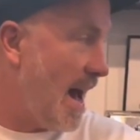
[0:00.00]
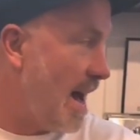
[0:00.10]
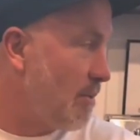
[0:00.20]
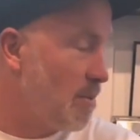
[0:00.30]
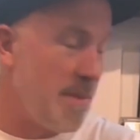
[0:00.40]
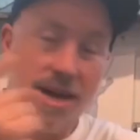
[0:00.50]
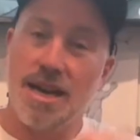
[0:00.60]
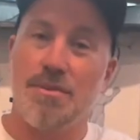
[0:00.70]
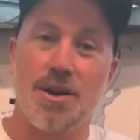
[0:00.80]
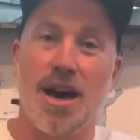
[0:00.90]
I will make a
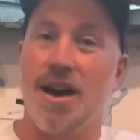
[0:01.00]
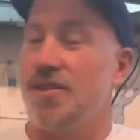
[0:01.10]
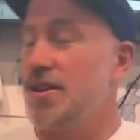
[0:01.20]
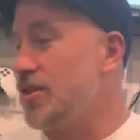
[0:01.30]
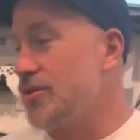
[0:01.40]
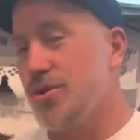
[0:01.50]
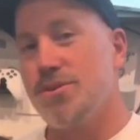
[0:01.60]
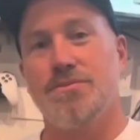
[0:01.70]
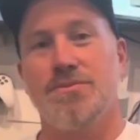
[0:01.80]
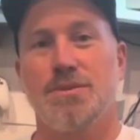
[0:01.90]
cup of coffee and I'll throw
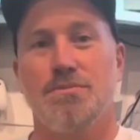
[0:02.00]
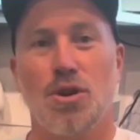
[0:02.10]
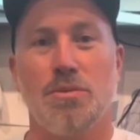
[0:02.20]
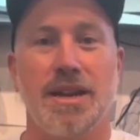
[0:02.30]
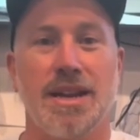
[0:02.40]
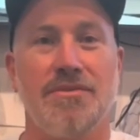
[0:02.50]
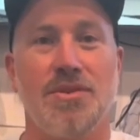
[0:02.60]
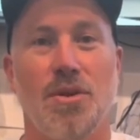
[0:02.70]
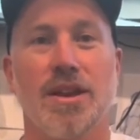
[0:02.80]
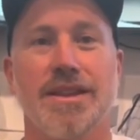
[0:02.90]
some, some bourbon in if you
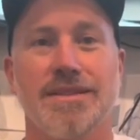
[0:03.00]
want